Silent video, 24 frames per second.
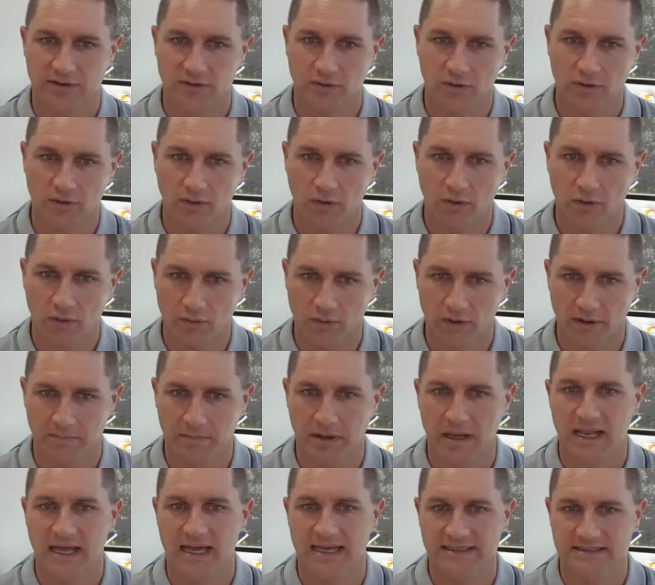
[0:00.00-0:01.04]
or
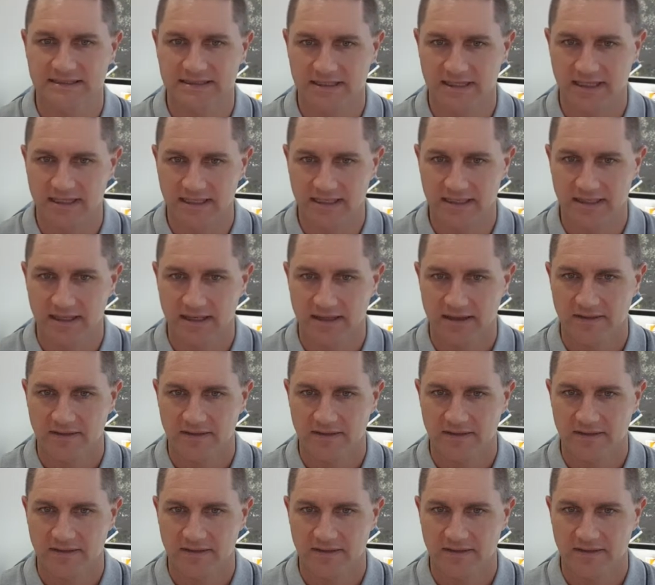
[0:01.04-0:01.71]
replace the